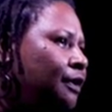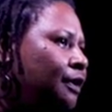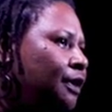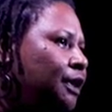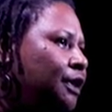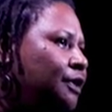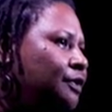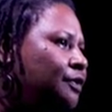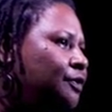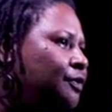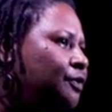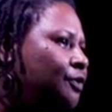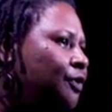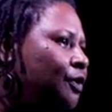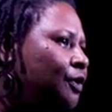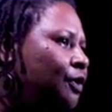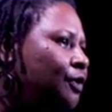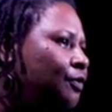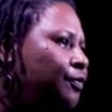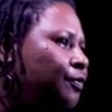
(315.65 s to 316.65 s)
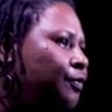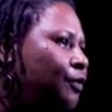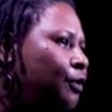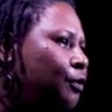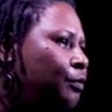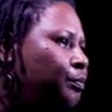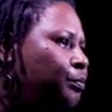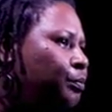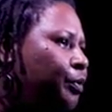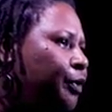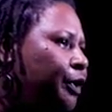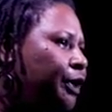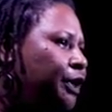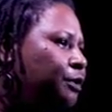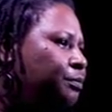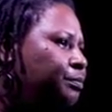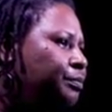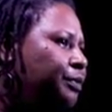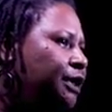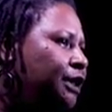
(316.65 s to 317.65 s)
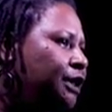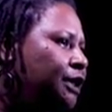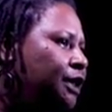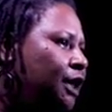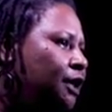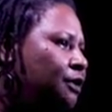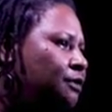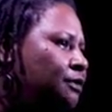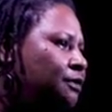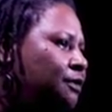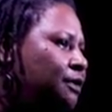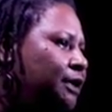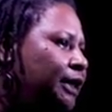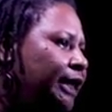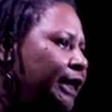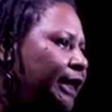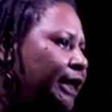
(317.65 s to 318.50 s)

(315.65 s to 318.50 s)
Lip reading: let's draw from point B down to the